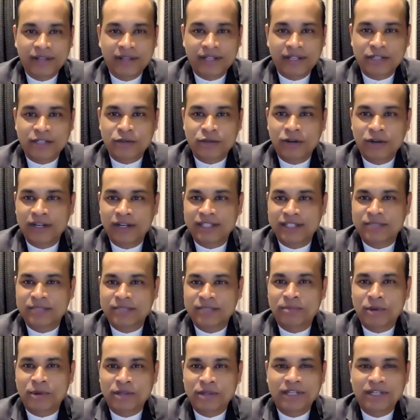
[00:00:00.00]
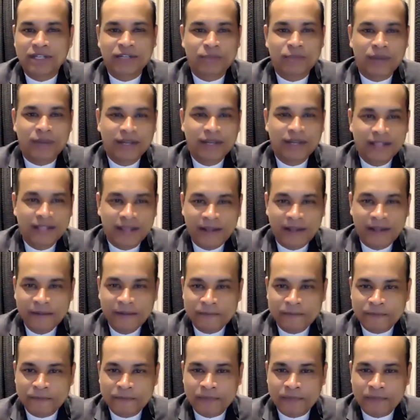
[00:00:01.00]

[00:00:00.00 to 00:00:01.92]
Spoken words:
That's called as Project 1K.